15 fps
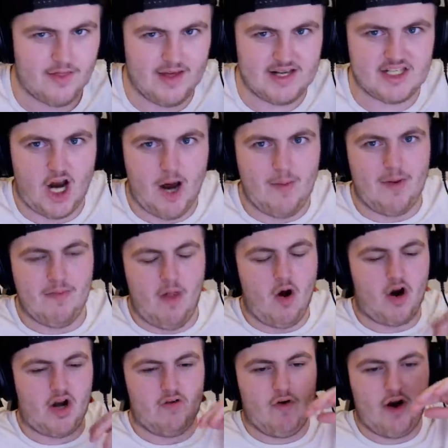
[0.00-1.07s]
This time, I'm not
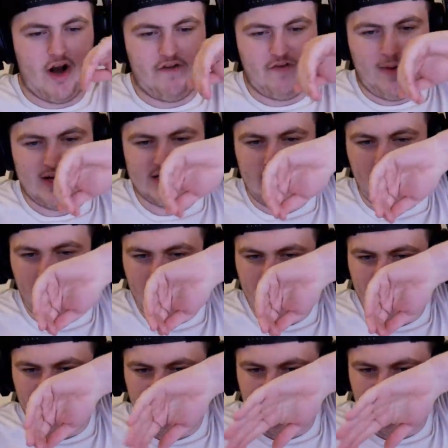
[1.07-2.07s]
going to ruin it for myself.